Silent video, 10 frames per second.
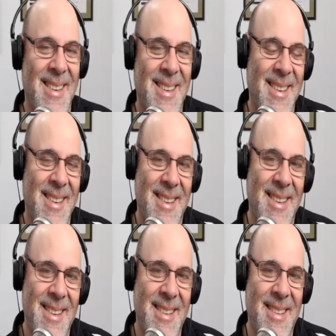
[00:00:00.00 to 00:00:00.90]

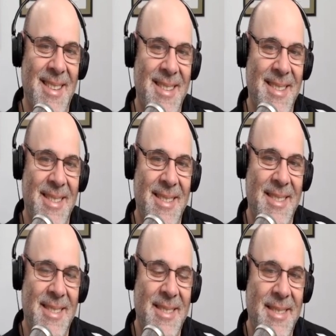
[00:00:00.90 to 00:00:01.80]

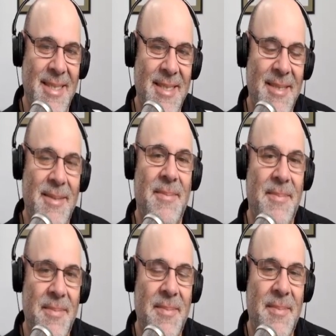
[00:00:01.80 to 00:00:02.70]

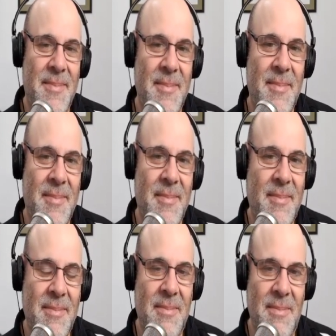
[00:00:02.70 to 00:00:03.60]

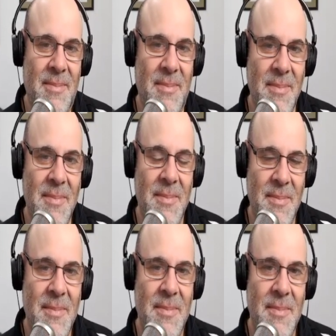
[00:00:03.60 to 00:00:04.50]

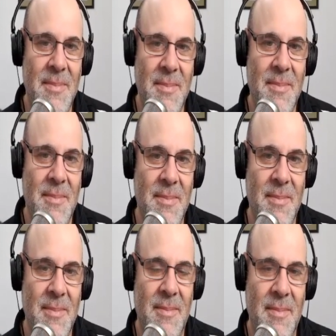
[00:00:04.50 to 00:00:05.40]

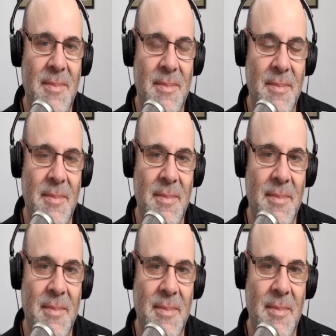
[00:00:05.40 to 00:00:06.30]

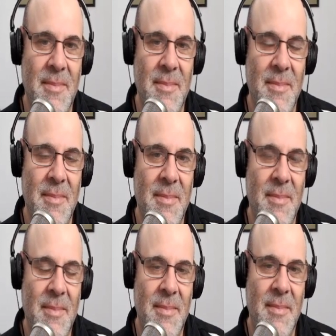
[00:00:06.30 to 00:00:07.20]

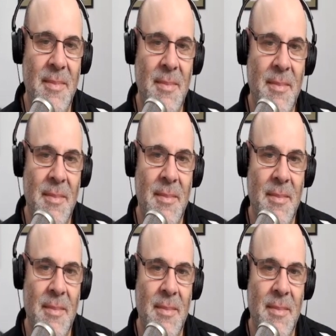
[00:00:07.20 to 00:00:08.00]
[no speech]